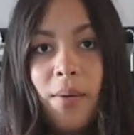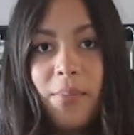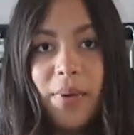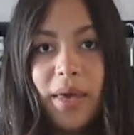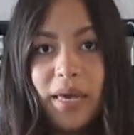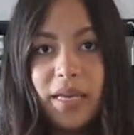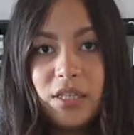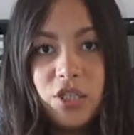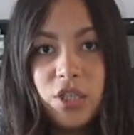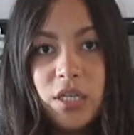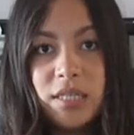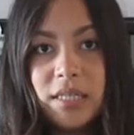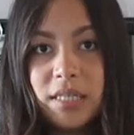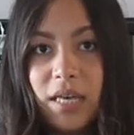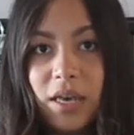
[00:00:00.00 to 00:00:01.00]
but it
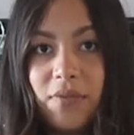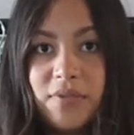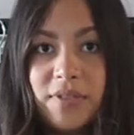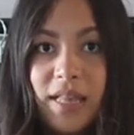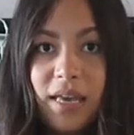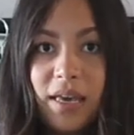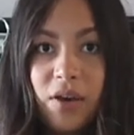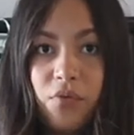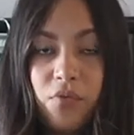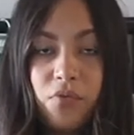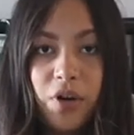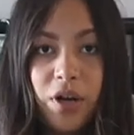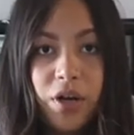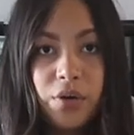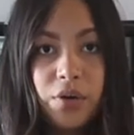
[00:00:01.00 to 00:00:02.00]
just gives like a
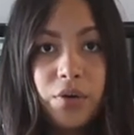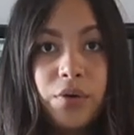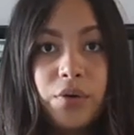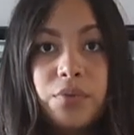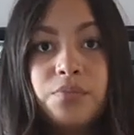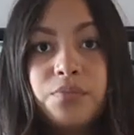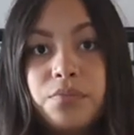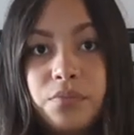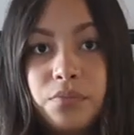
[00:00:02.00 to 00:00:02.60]
real